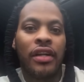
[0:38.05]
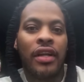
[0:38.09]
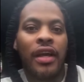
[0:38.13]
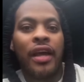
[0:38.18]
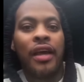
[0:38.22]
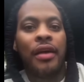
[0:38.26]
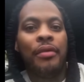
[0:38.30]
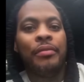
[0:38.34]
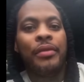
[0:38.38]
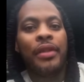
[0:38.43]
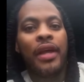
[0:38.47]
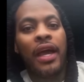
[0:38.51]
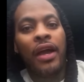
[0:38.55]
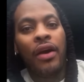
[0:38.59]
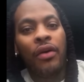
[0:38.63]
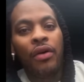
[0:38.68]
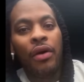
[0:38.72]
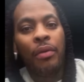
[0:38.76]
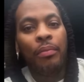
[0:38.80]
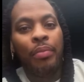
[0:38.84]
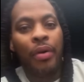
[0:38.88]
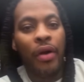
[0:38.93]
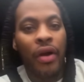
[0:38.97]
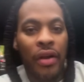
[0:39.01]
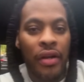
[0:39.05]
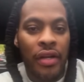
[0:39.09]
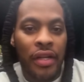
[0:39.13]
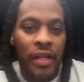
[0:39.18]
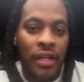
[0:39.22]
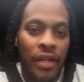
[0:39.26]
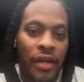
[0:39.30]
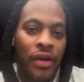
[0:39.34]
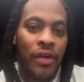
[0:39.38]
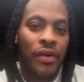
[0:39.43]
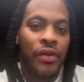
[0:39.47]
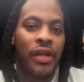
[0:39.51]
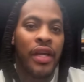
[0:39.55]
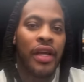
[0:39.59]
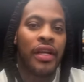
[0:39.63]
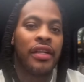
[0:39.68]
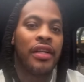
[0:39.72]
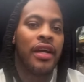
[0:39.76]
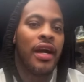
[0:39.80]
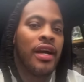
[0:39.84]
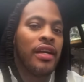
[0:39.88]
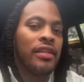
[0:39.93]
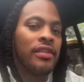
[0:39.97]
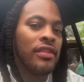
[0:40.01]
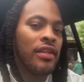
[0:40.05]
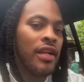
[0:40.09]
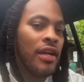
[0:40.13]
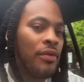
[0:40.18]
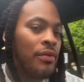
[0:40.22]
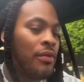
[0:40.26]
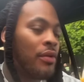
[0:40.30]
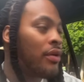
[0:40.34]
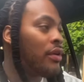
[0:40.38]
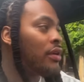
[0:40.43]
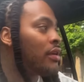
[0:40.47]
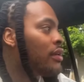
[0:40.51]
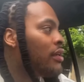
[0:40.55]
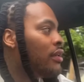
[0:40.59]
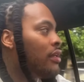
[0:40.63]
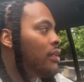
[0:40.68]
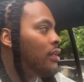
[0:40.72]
that I'm now a partner and owner at Dosh Network.